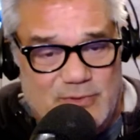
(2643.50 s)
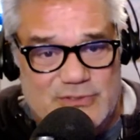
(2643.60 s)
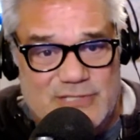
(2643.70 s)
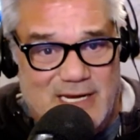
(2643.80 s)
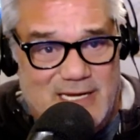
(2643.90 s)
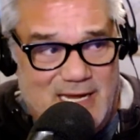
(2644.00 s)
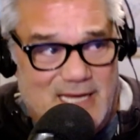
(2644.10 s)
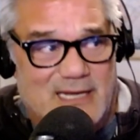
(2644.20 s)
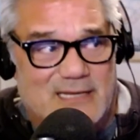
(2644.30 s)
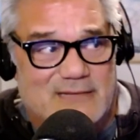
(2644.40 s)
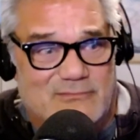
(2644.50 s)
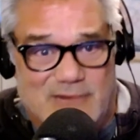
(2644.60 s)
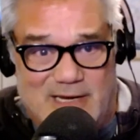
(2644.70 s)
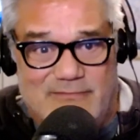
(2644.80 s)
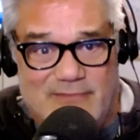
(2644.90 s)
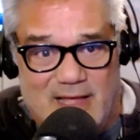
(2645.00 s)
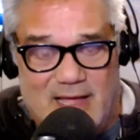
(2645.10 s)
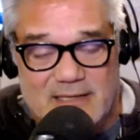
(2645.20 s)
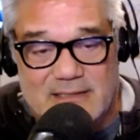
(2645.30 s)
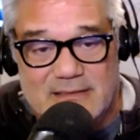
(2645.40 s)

gigantic red flag.